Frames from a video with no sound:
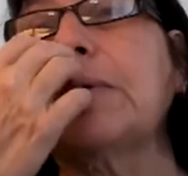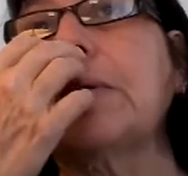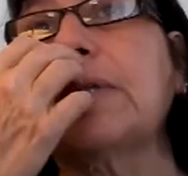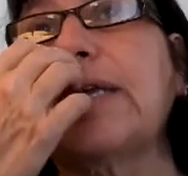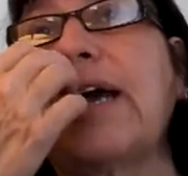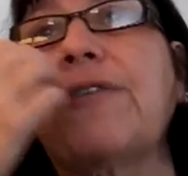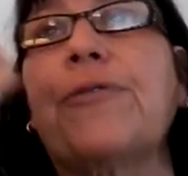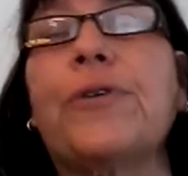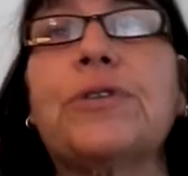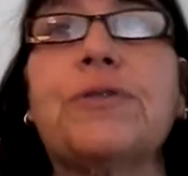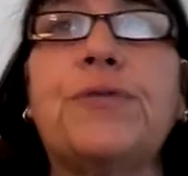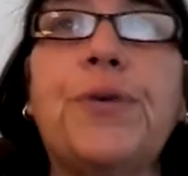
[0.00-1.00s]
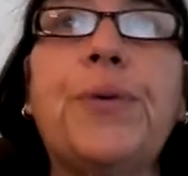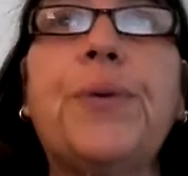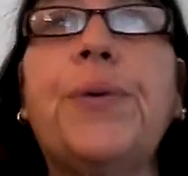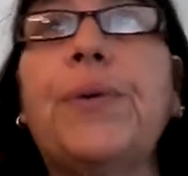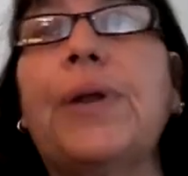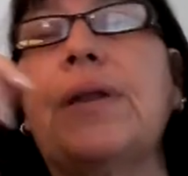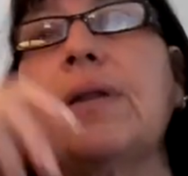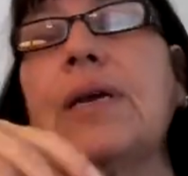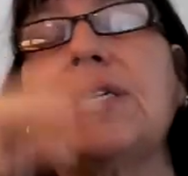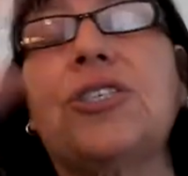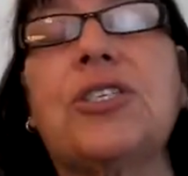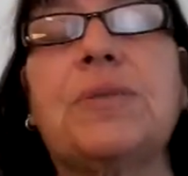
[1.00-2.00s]
And they have frozen food, and
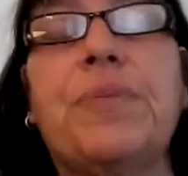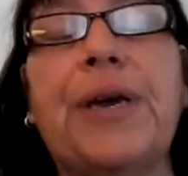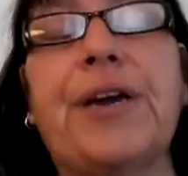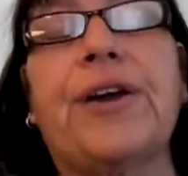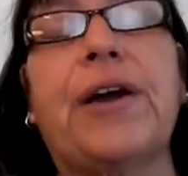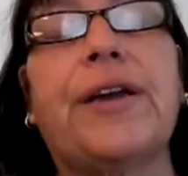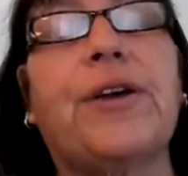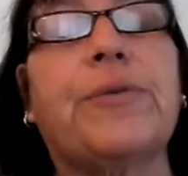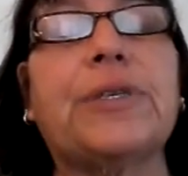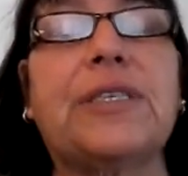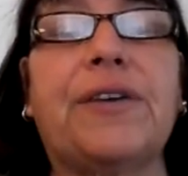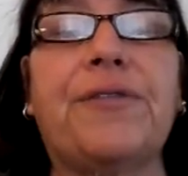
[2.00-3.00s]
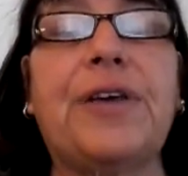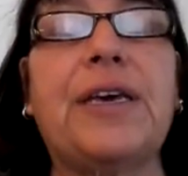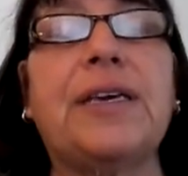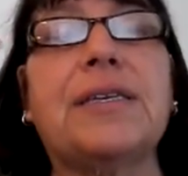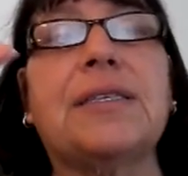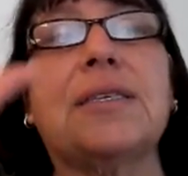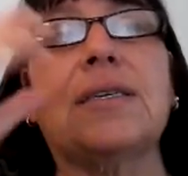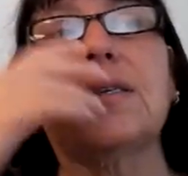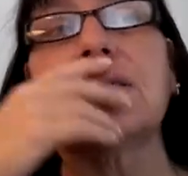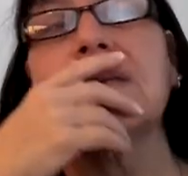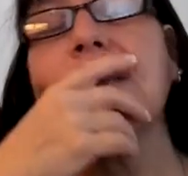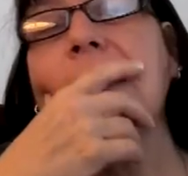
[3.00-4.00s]
it's just bigger. I know where stuff is, and